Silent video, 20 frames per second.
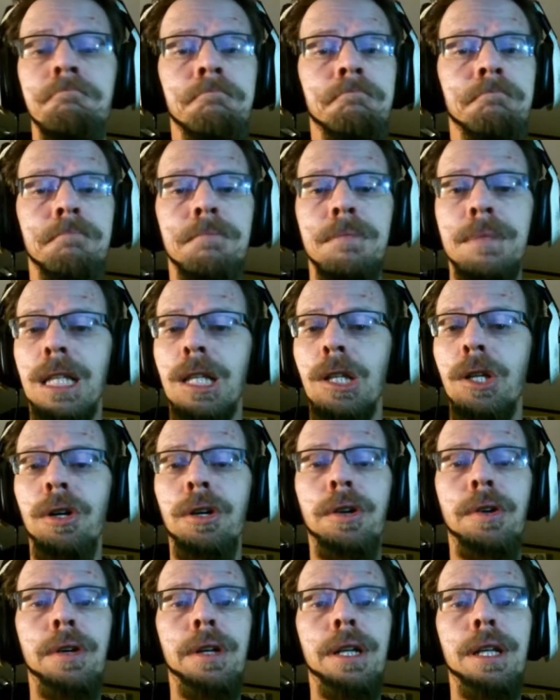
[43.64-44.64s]
The
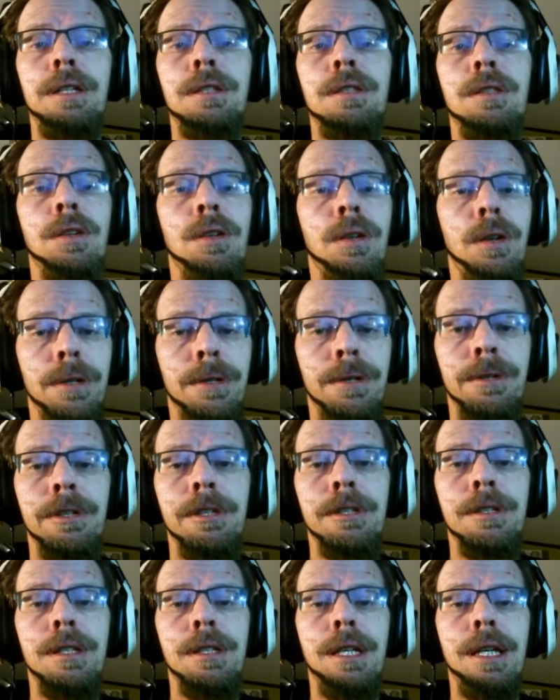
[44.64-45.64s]
longer it is, the harder it
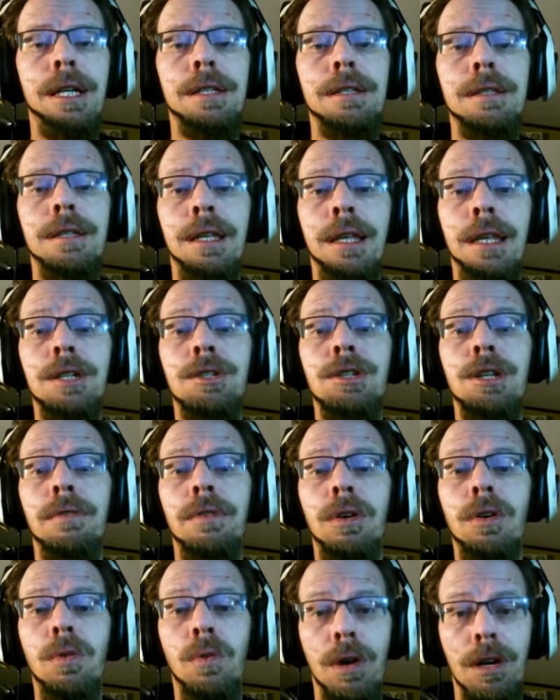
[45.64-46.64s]
is to guess unless you have a
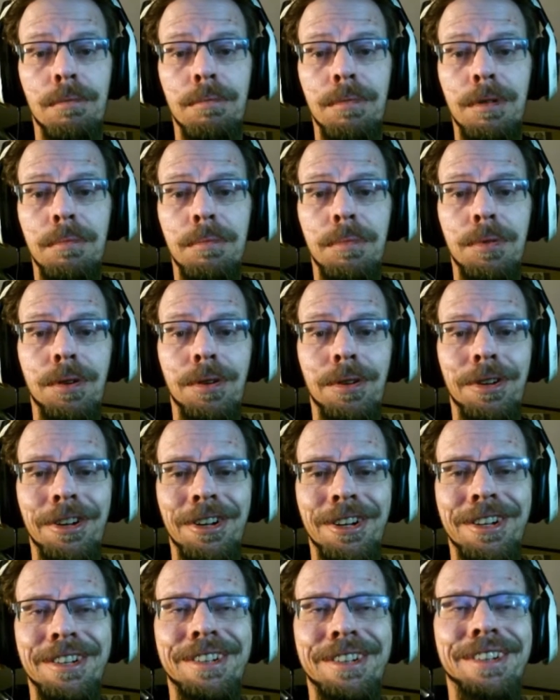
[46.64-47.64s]
quantum computer.
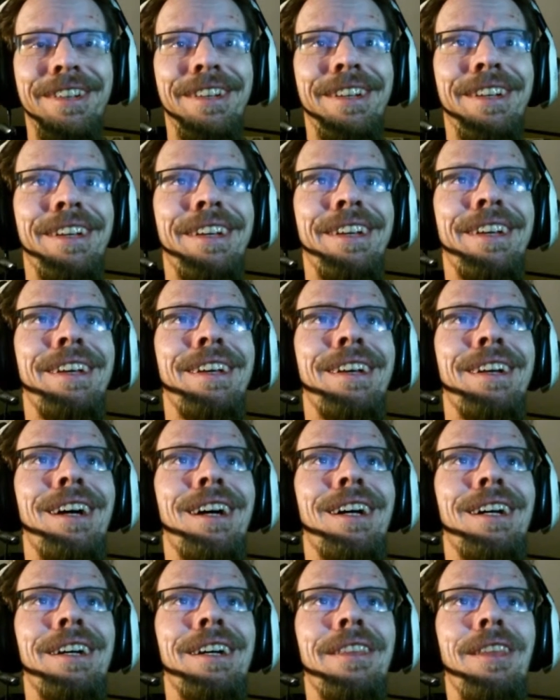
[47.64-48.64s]

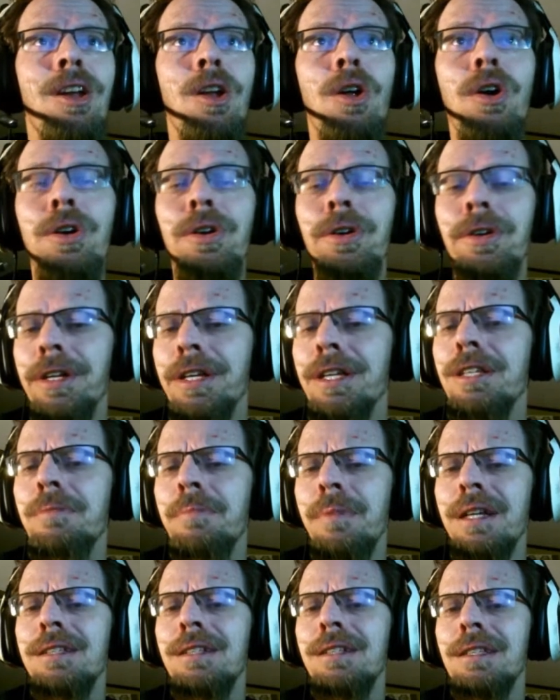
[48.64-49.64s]
The longer it is,
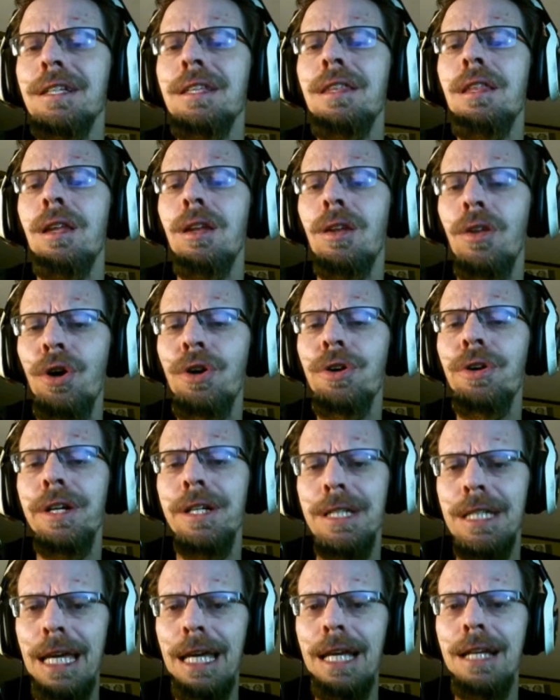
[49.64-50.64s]
basically, the longer it
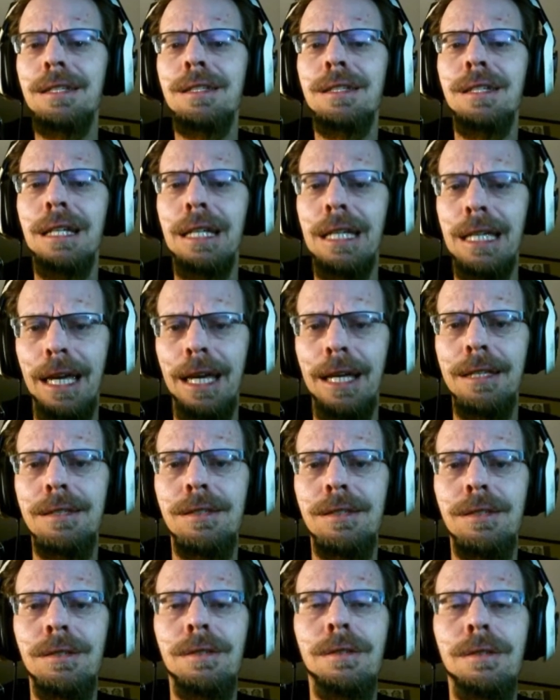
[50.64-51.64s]
takes to
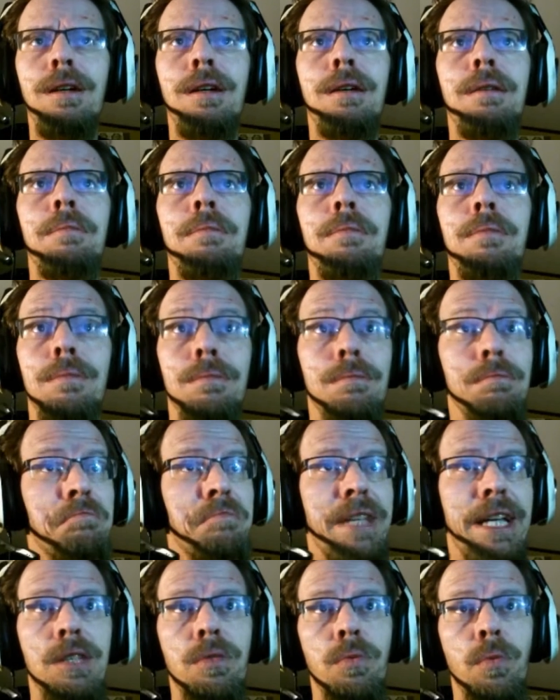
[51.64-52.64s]
guess.
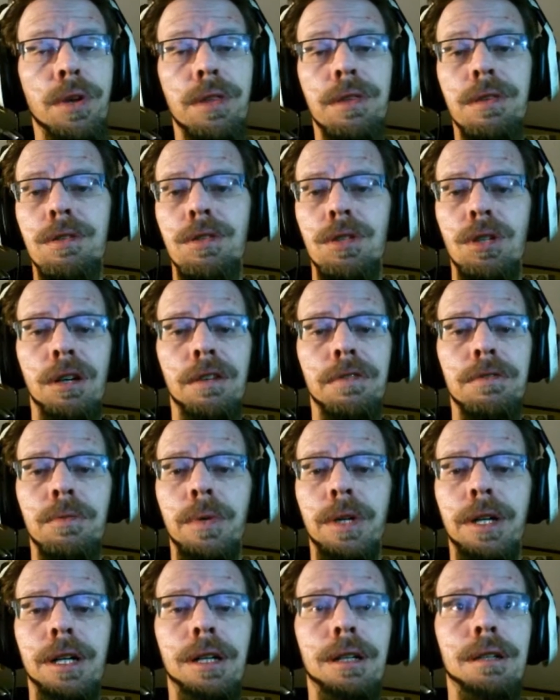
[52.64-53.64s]
That's with
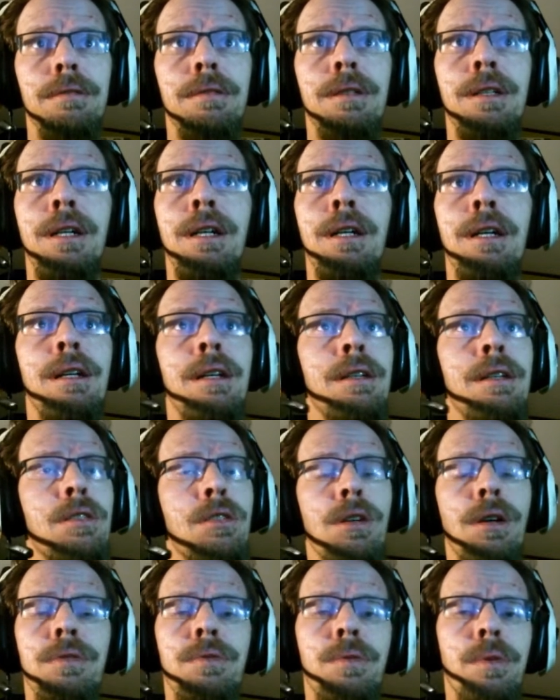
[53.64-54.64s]
software.
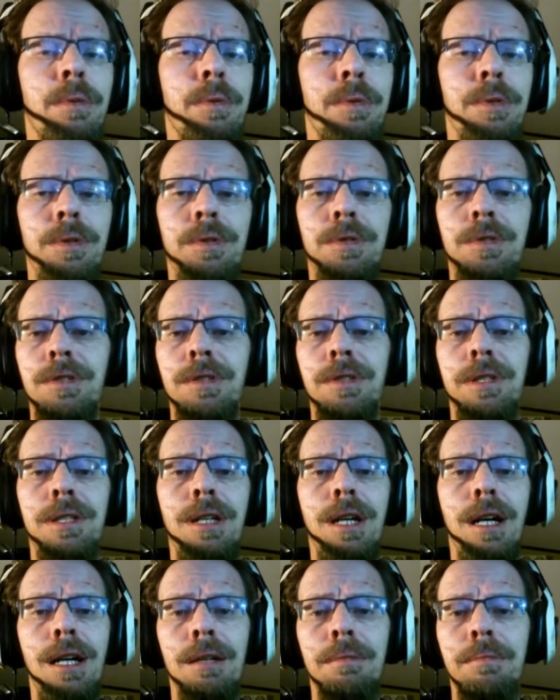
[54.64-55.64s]
Software reduces the
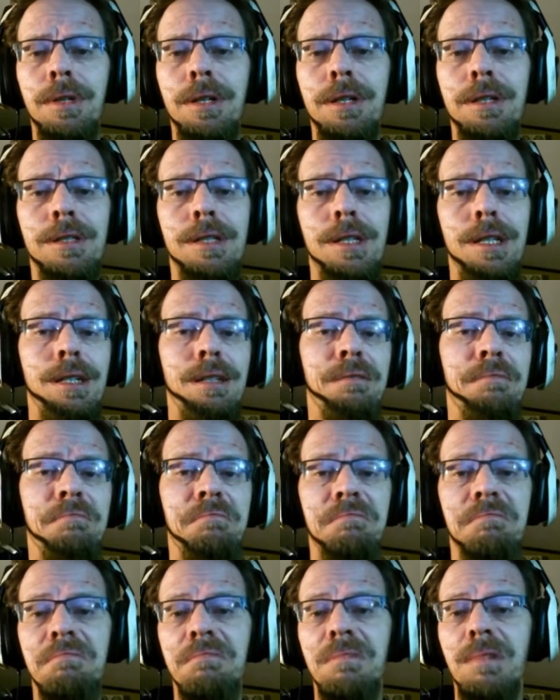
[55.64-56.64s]
time because it can
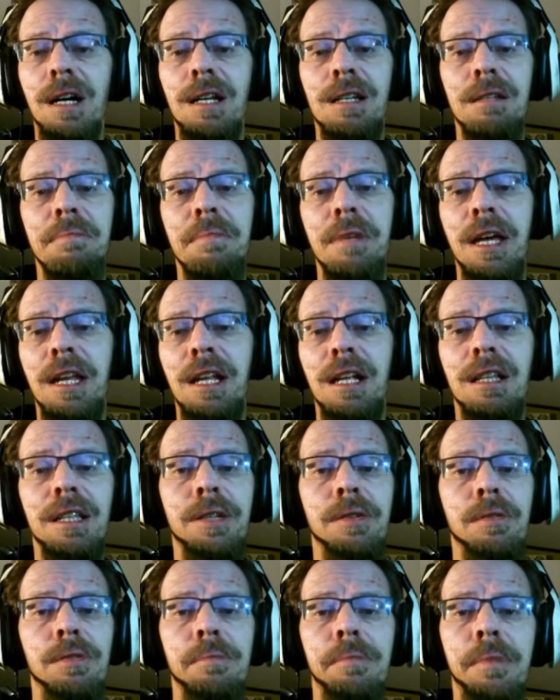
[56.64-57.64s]

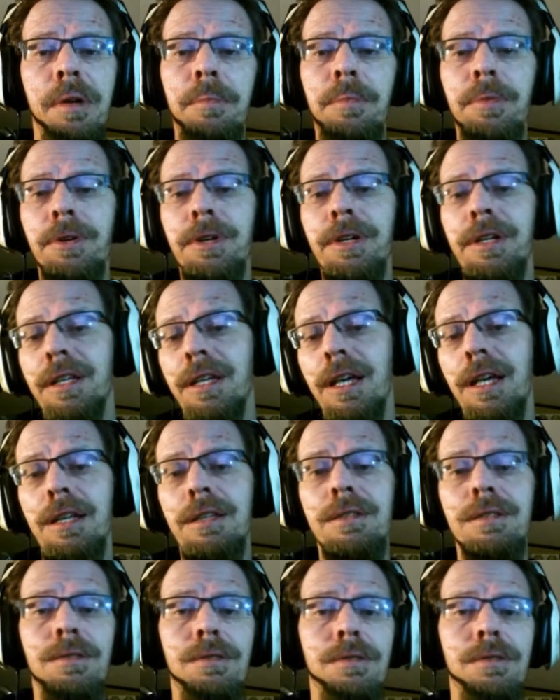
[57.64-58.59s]
automatically remember and guess, and